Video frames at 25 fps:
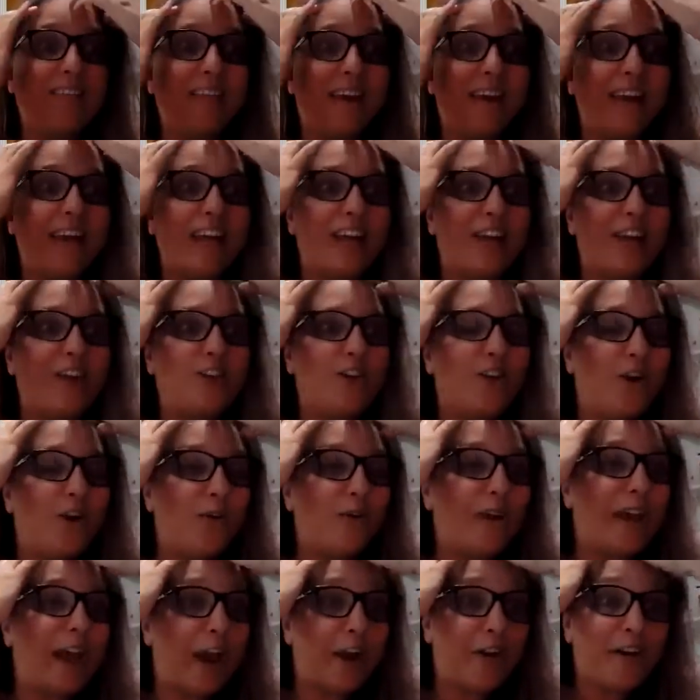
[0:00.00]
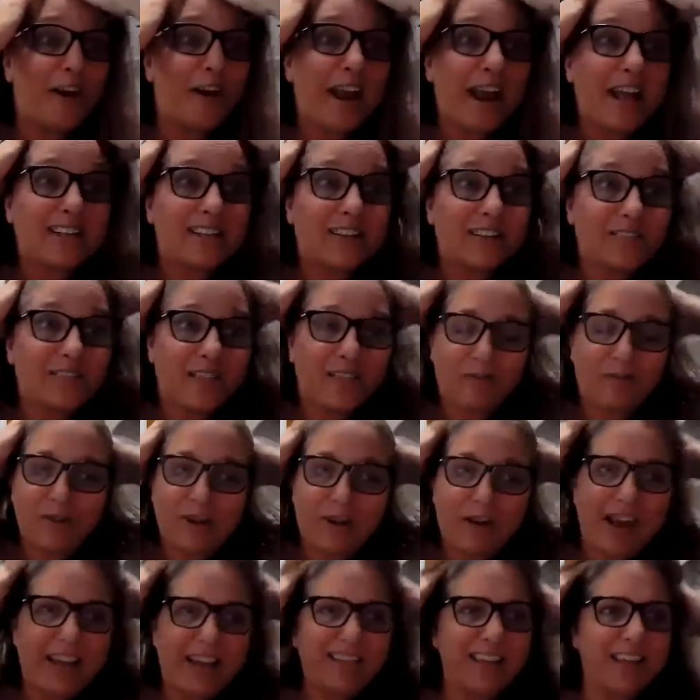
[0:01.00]
Like, you know, Carrie has
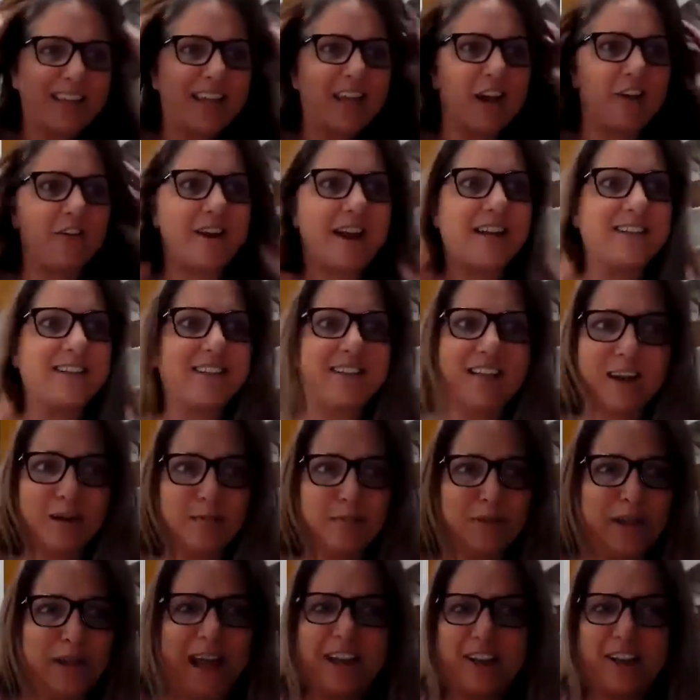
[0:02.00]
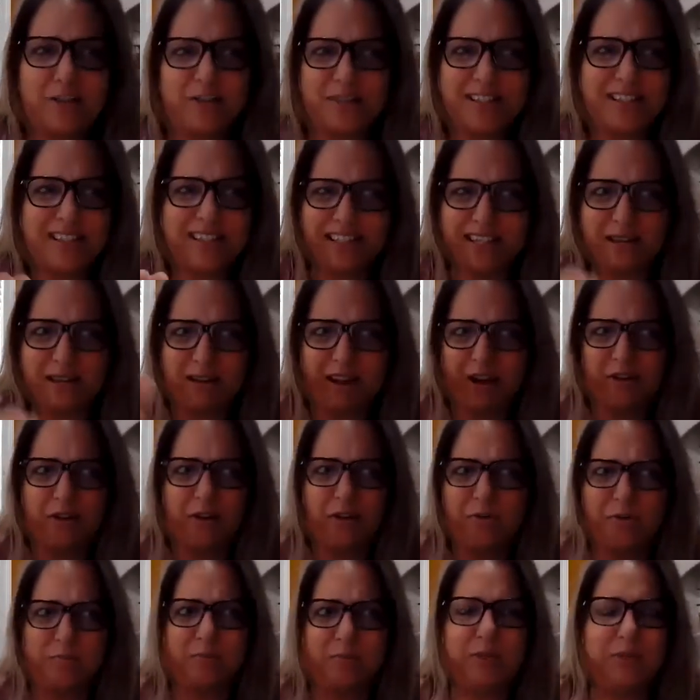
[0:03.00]
I think Carrie has a lot of blue. I always see
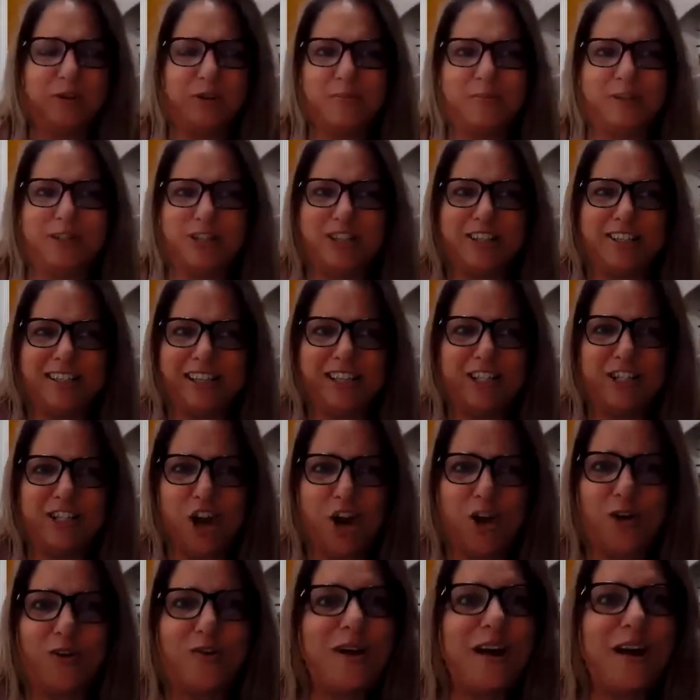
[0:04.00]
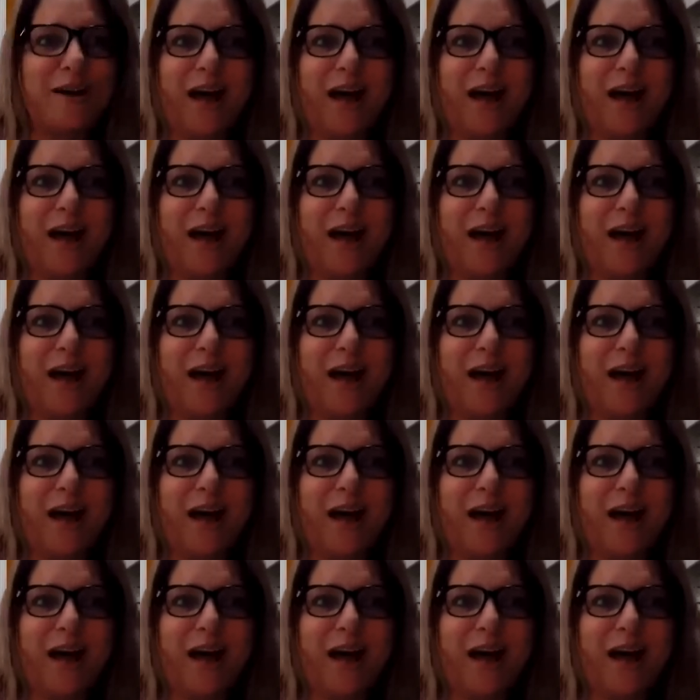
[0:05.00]
Carrie with blue, but she says no.